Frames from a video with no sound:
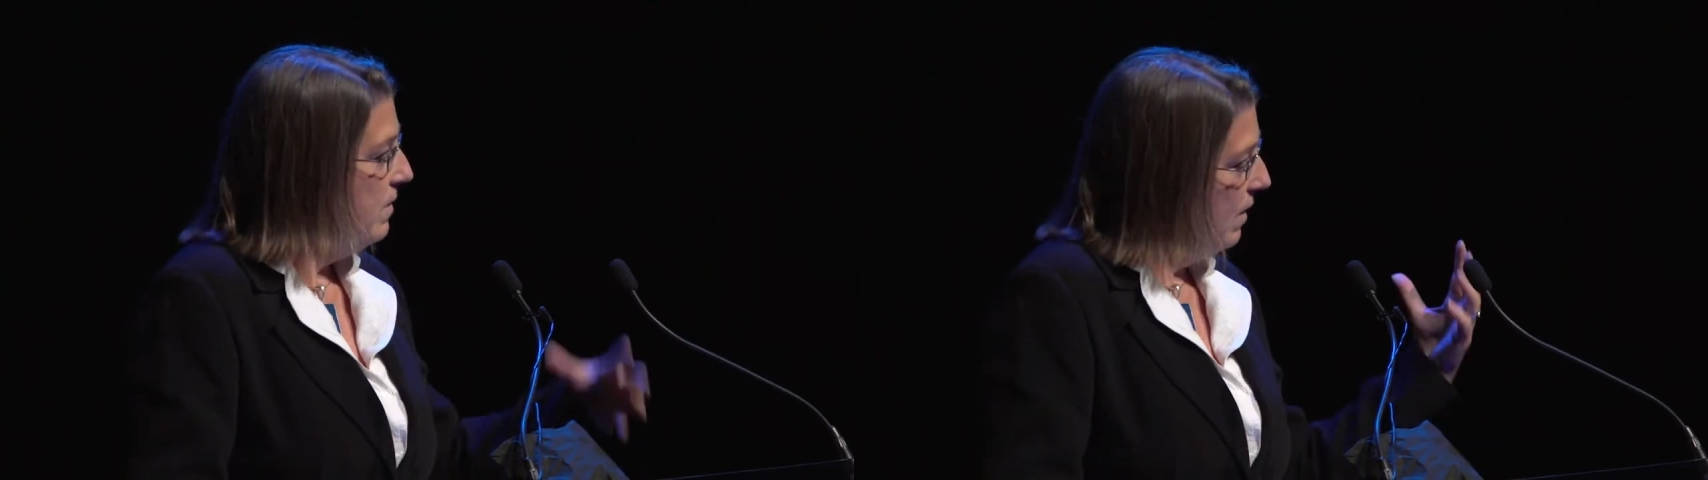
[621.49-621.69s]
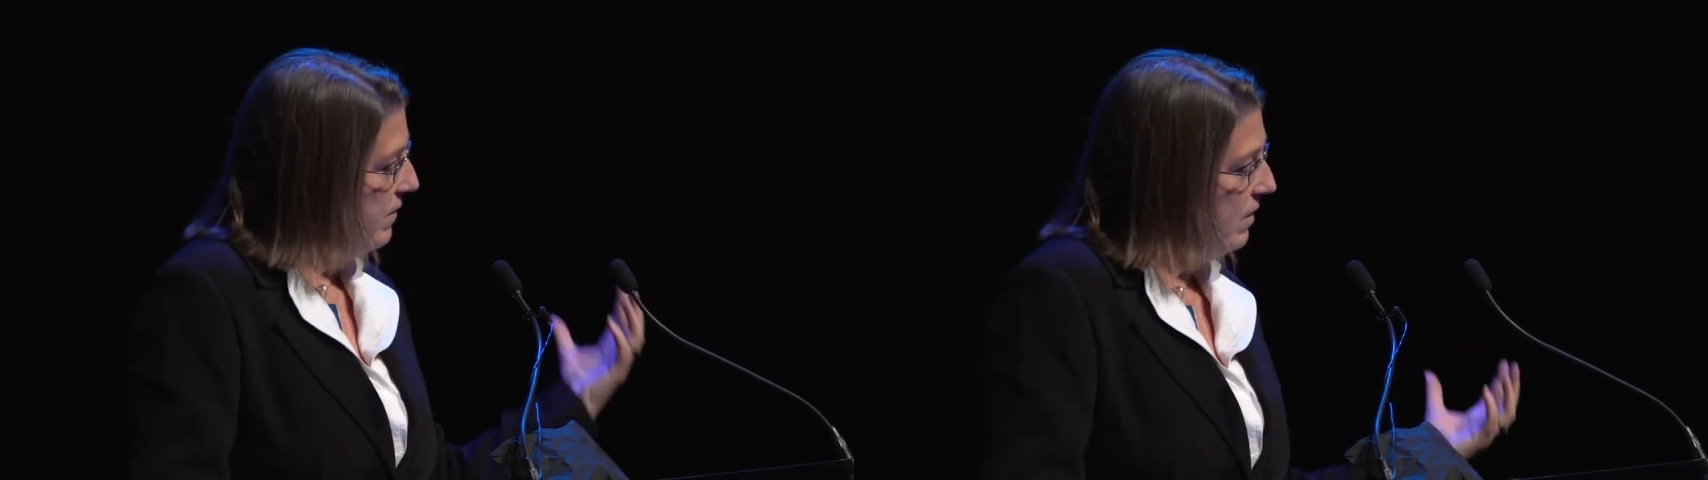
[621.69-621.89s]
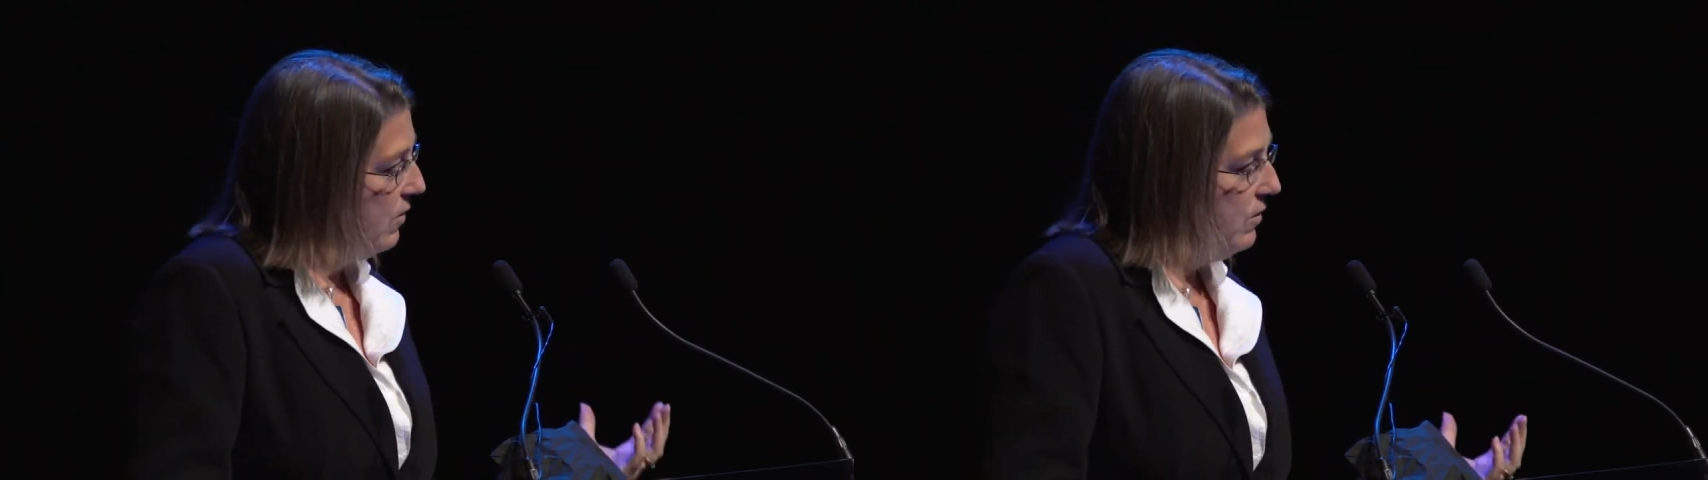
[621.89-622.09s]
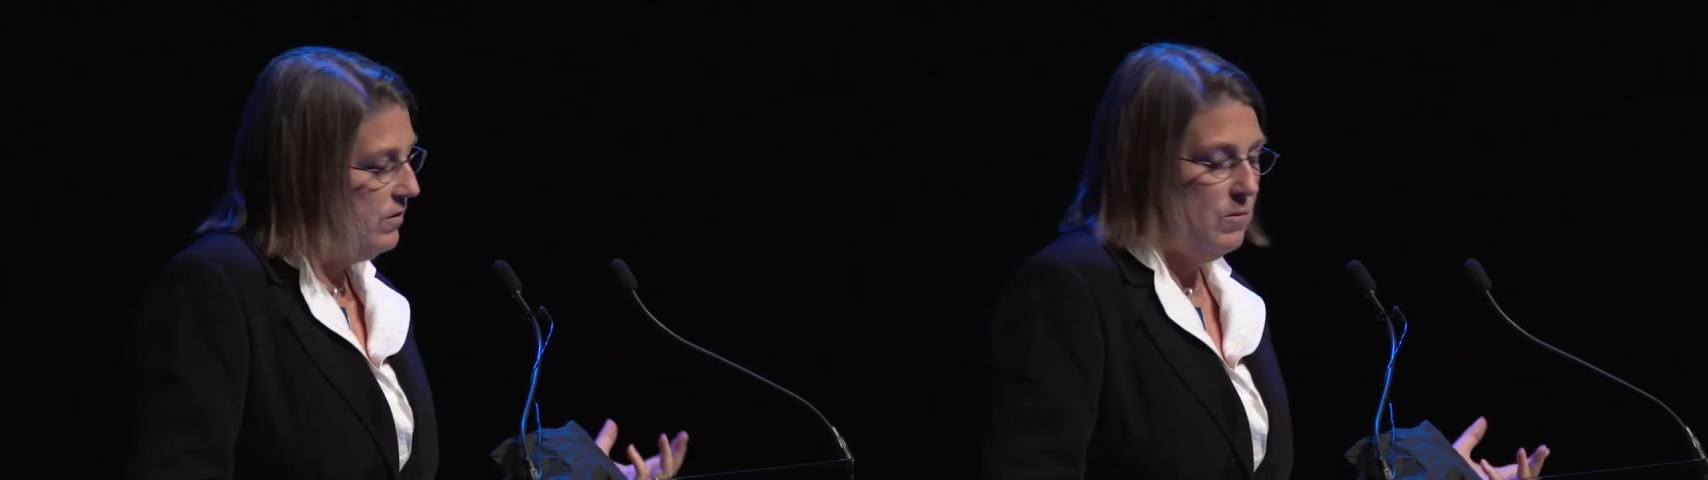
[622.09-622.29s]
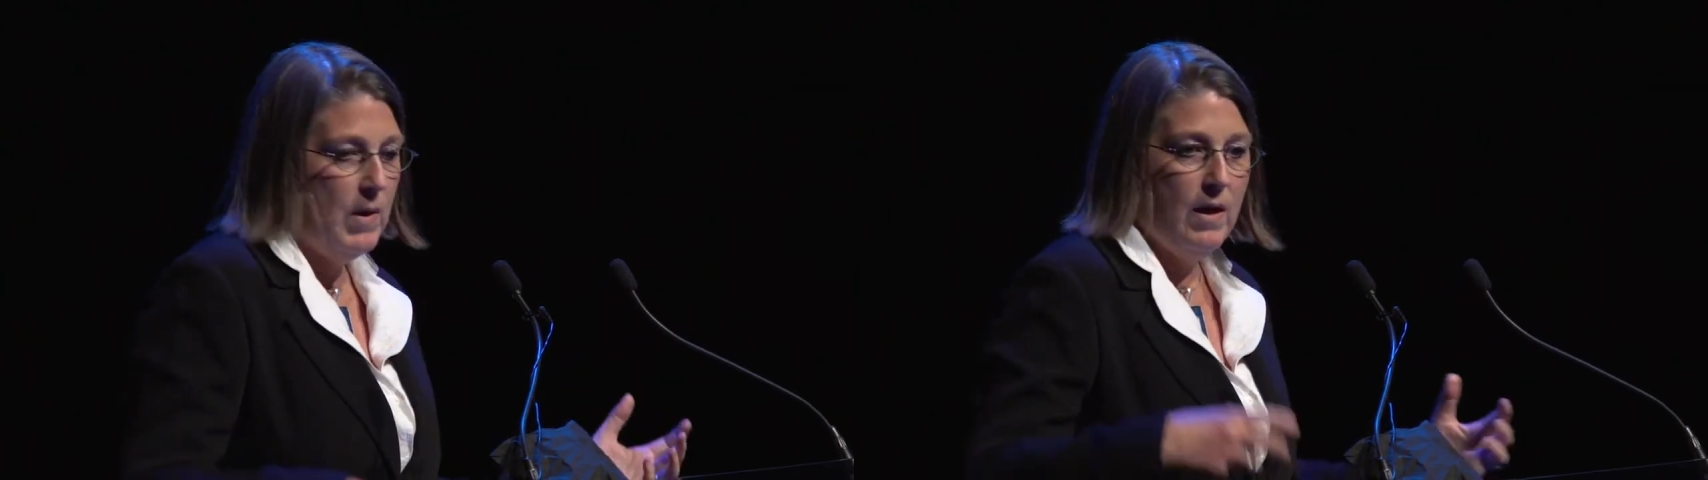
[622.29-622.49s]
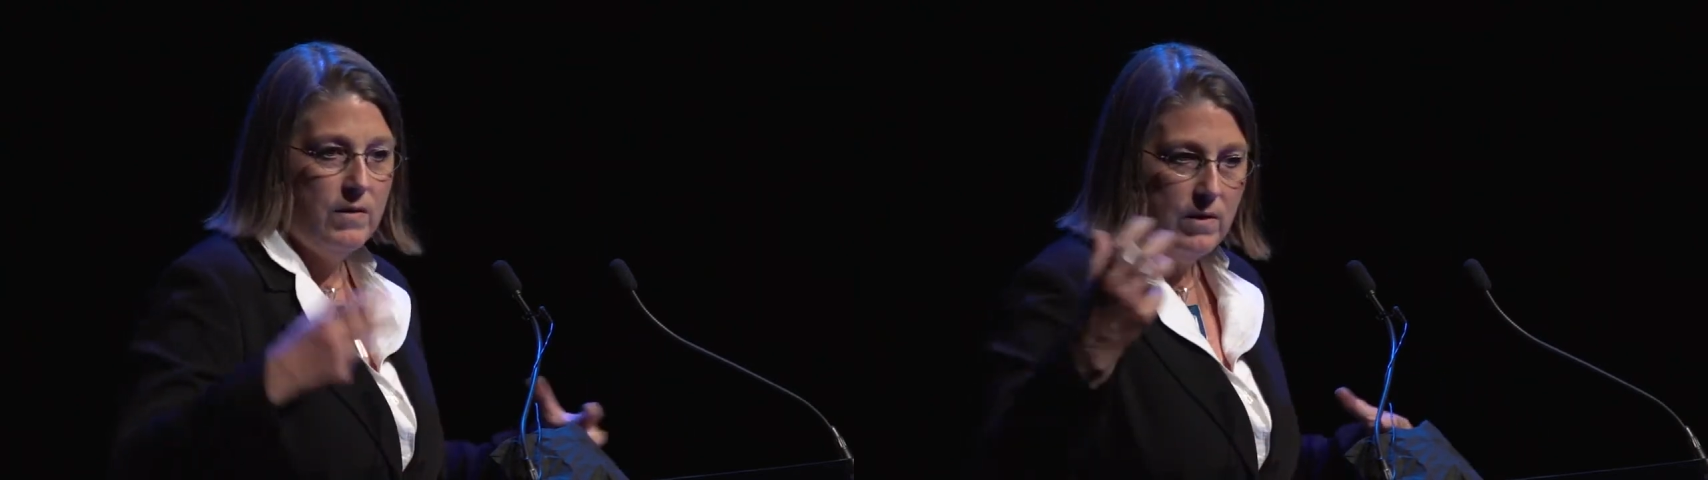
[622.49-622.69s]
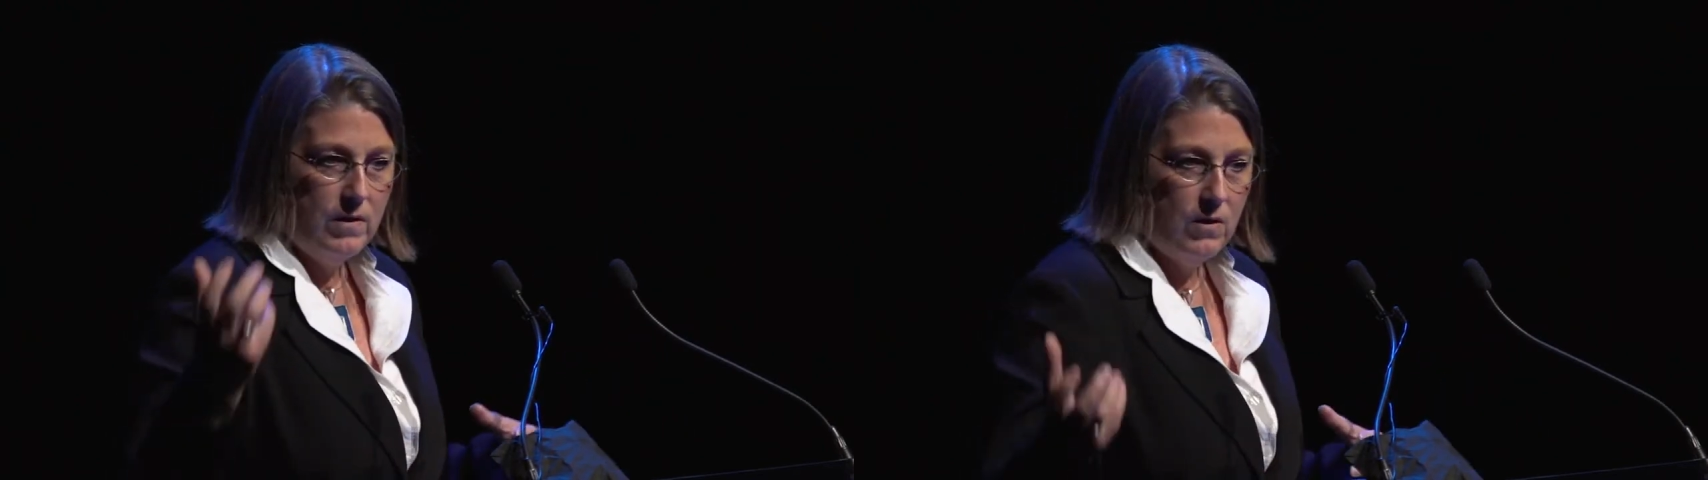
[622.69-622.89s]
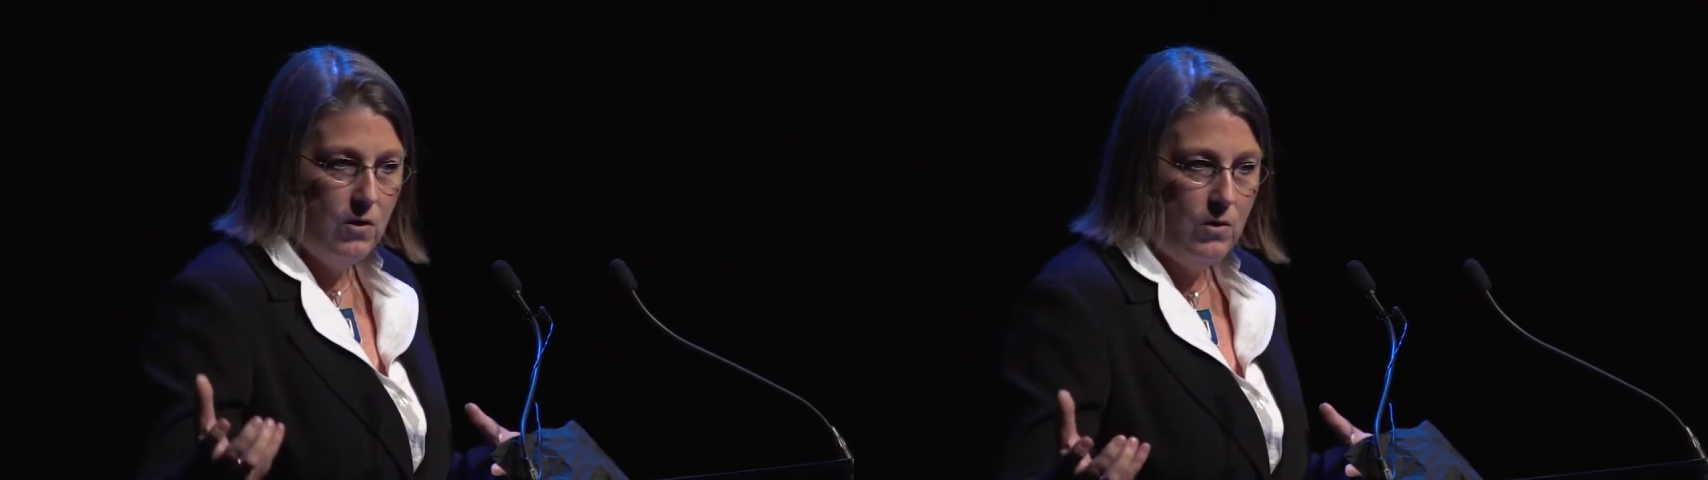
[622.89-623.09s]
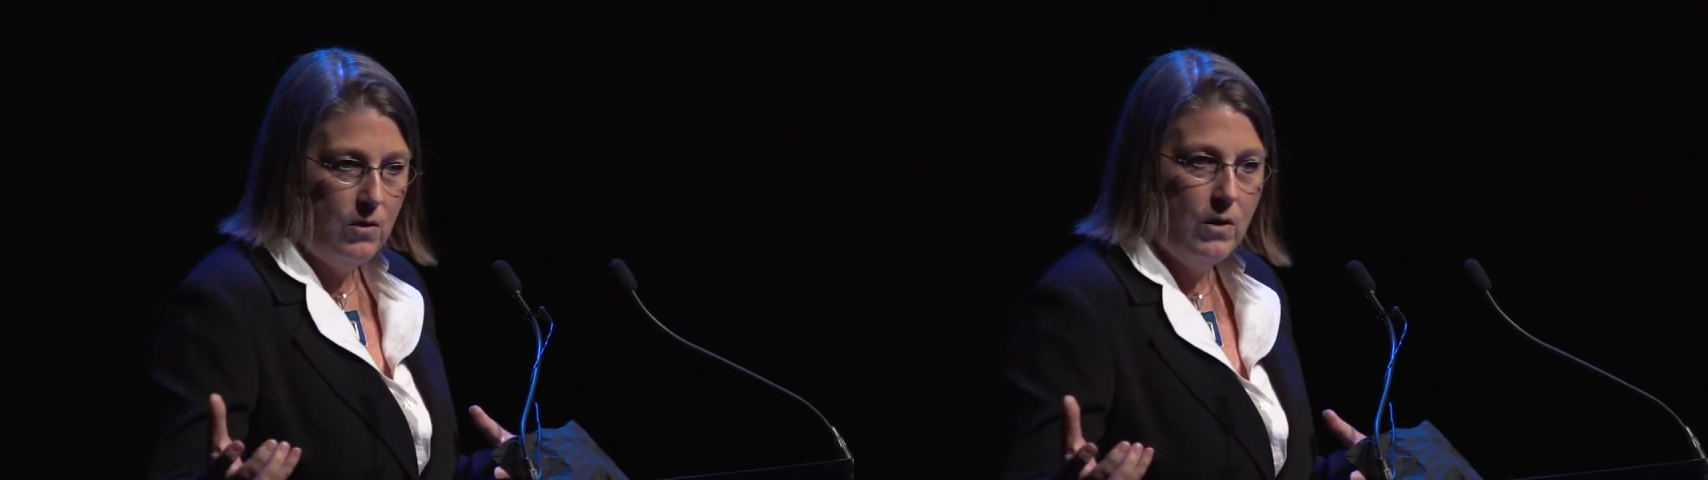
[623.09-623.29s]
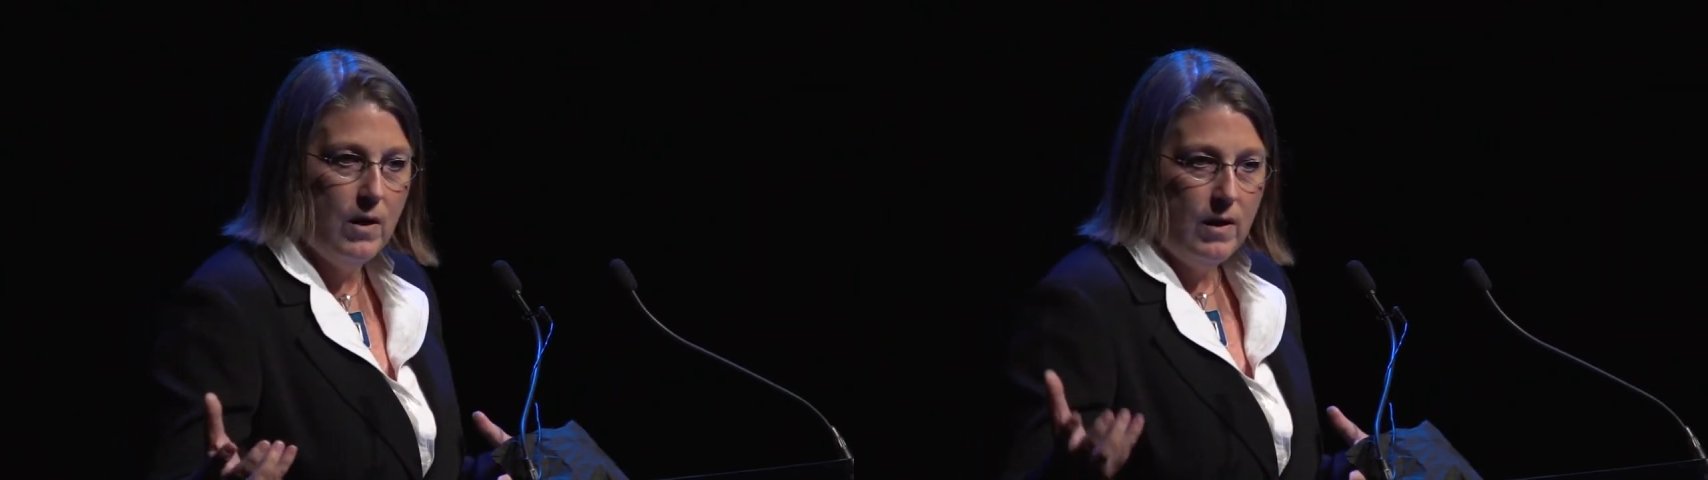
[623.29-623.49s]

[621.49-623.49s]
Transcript: identical demand, identical